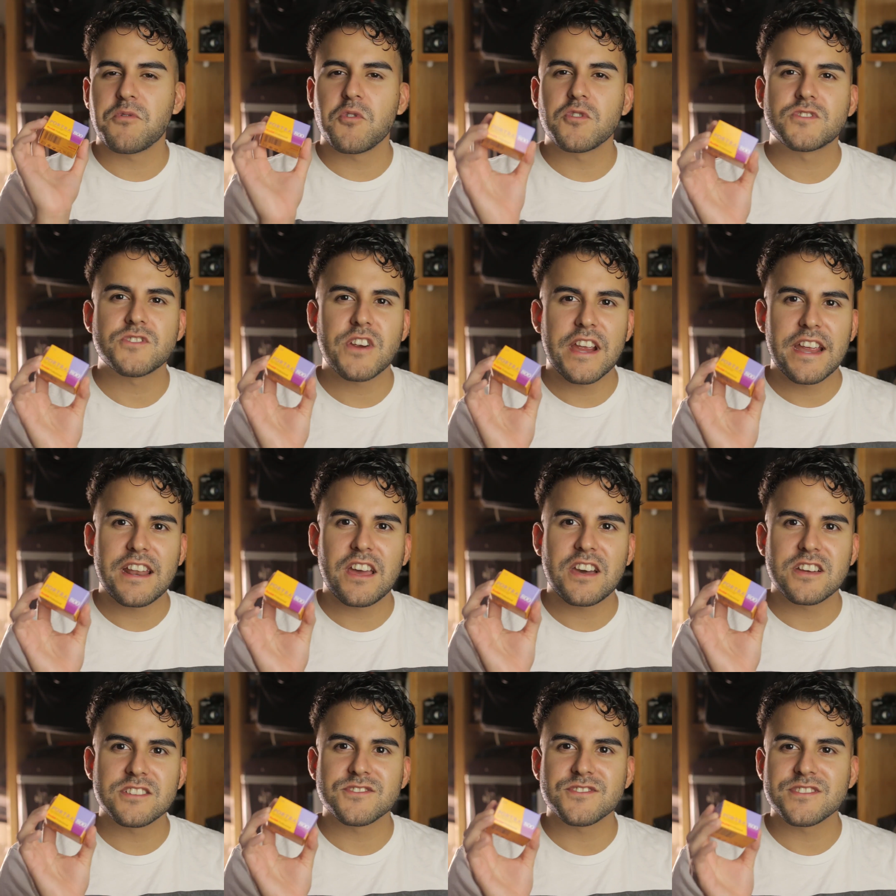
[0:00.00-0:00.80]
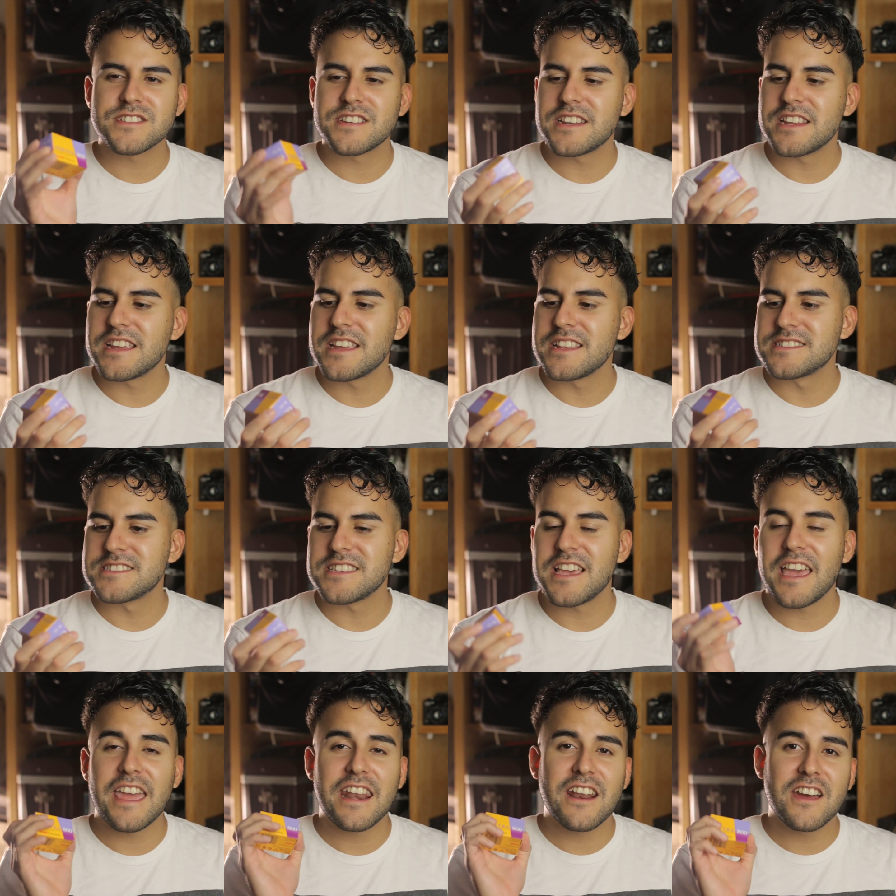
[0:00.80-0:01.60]
Portra 800. It's
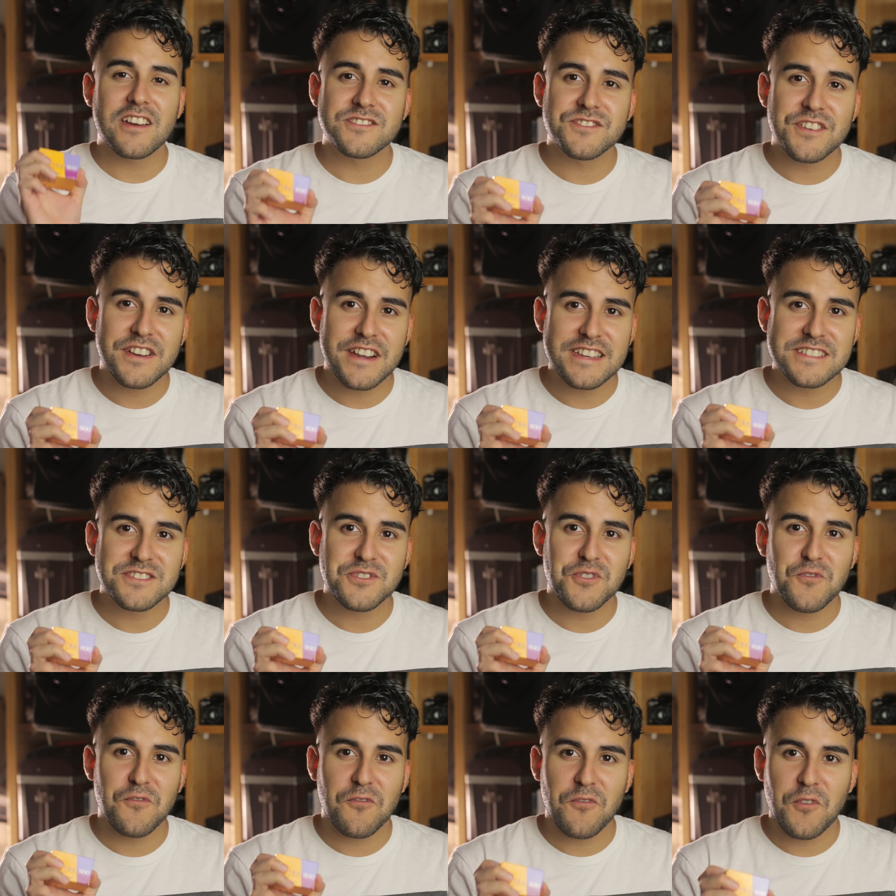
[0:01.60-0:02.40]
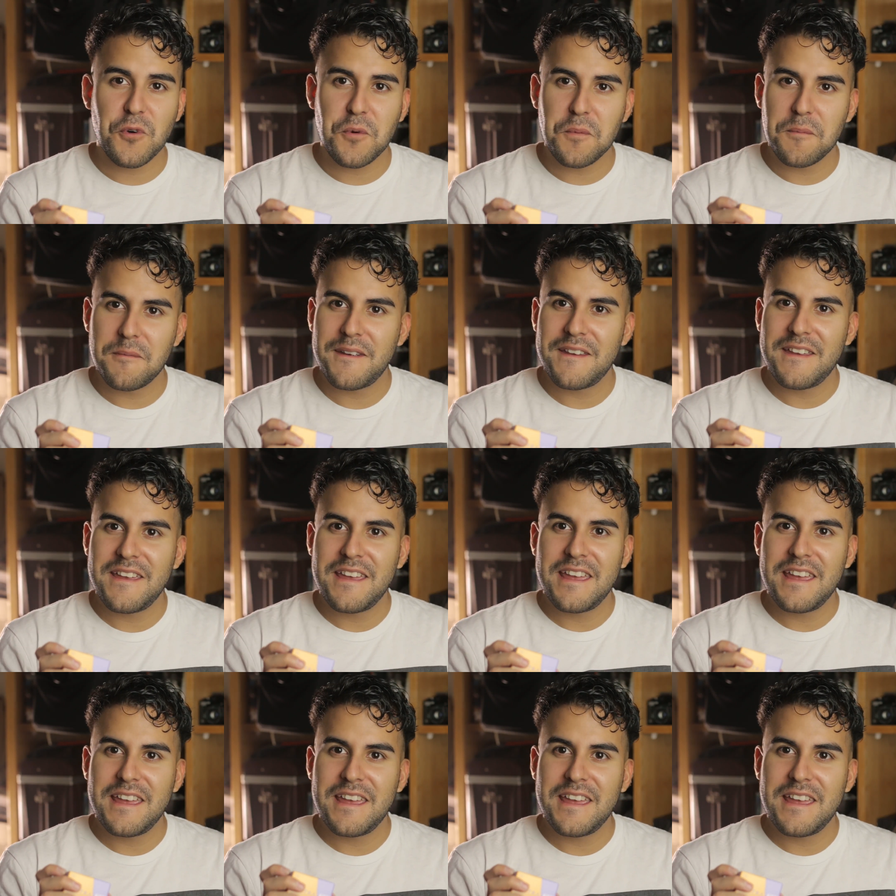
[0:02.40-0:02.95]
an 800 ISO film.